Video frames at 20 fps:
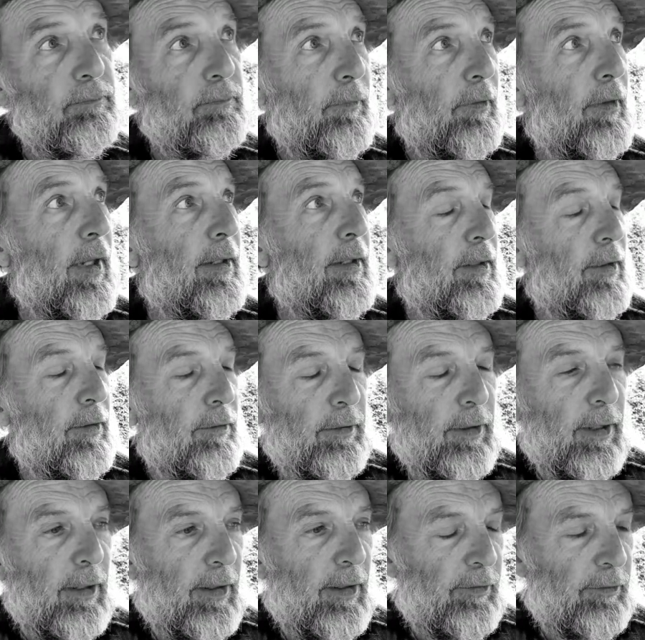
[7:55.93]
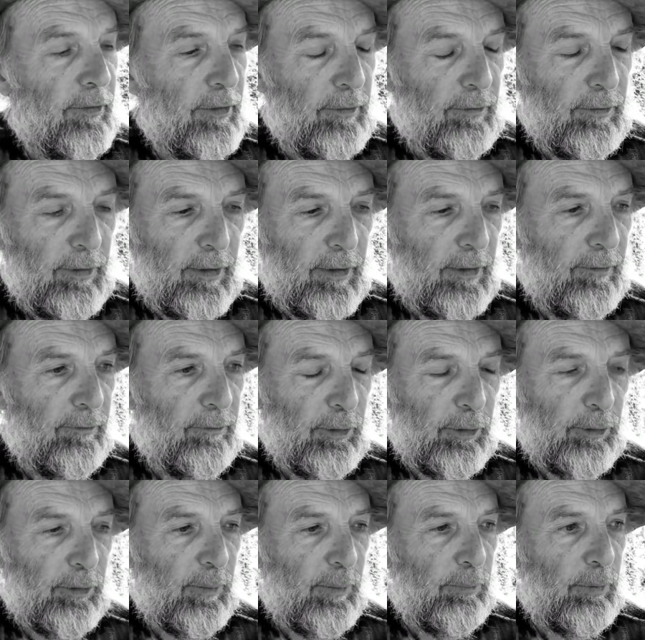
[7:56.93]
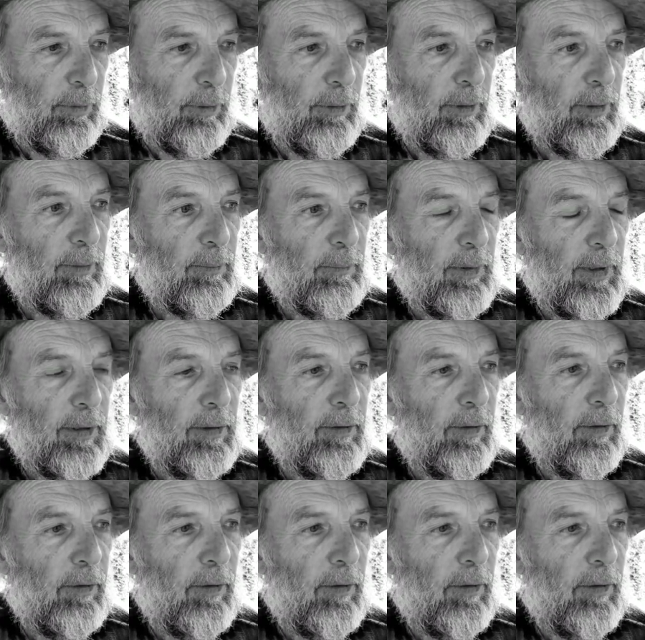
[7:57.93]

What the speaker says: Thank you, Goddess Earthy, for supporting me in